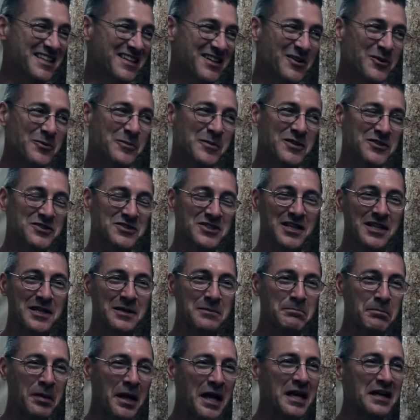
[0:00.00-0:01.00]
to almost like
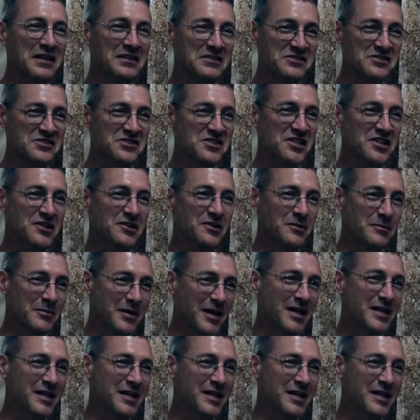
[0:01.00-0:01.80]
pan sear them.